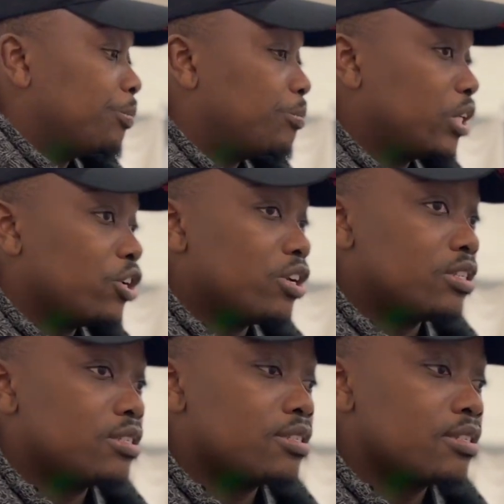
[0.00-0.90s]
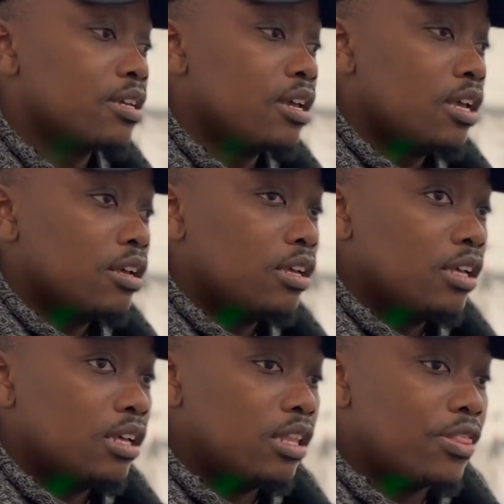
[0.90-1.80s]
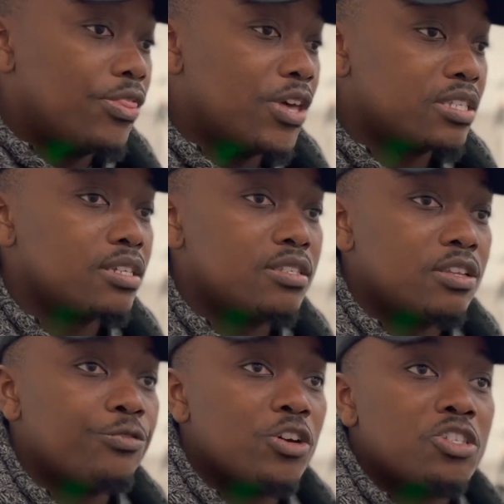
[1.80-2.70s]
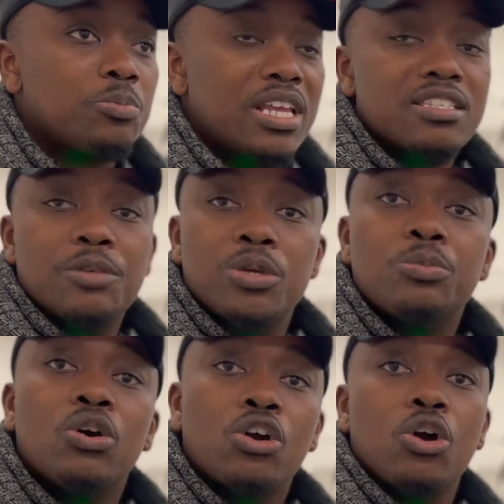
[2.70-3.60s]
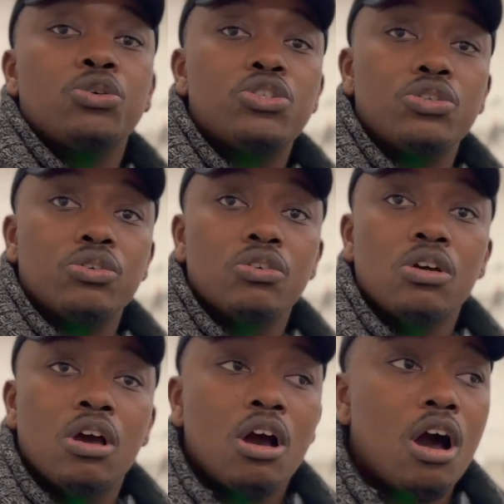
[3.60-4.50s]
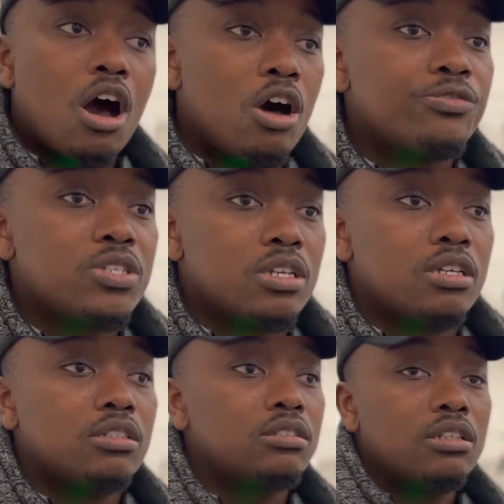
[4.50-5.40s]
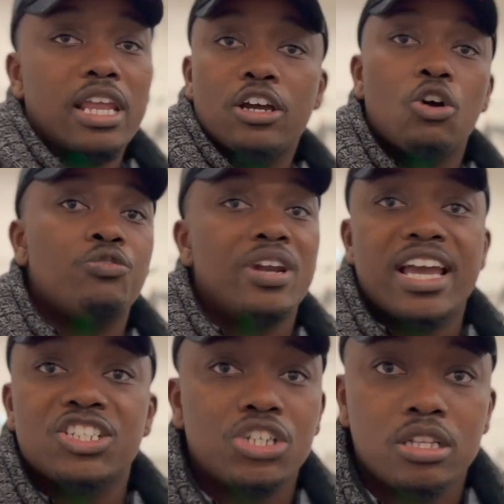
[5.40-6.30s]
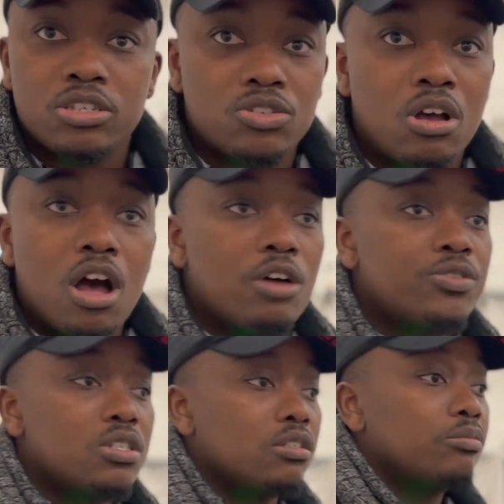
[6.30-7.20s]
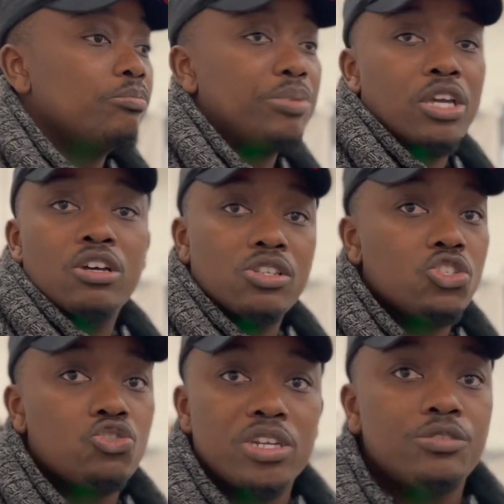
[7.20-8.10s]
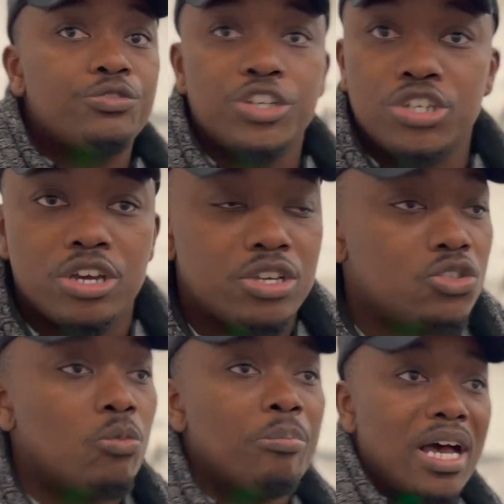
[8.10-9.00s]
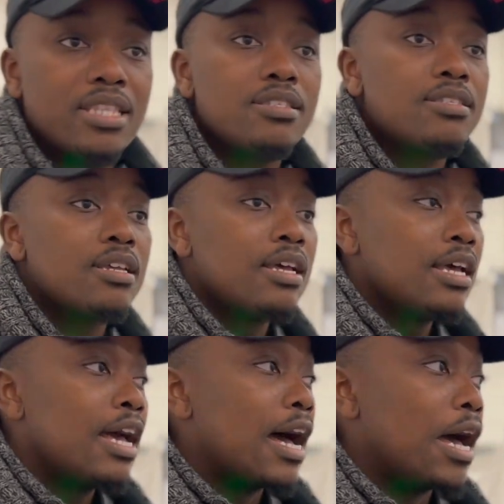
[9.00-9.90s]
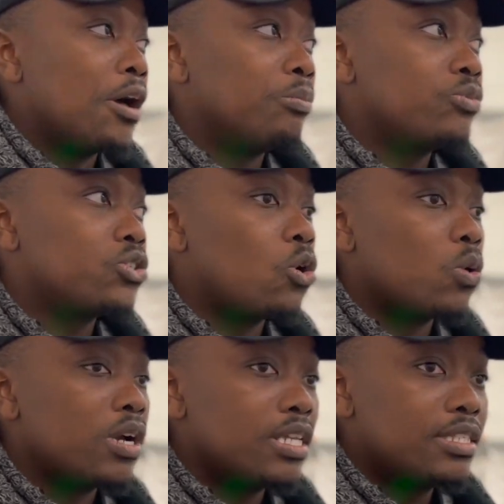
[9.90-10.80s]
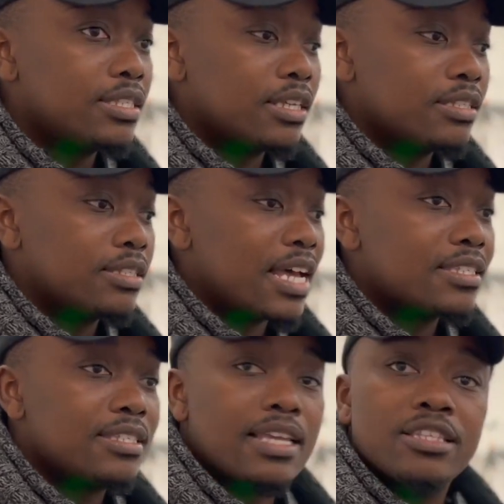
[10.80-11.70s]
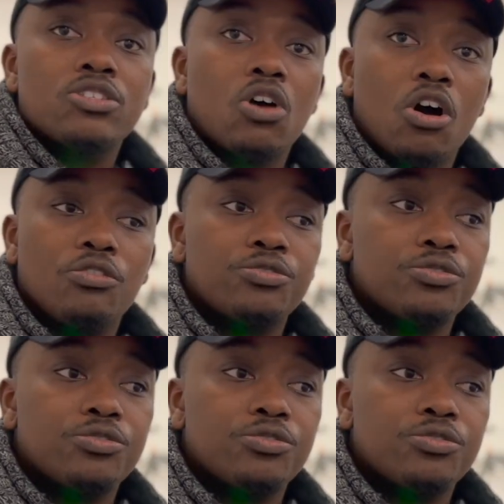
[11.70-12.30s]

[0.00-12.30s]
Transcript: because this is the first place that people go to after like overnight shelters or after being on the street for years or months. So it's that sense of,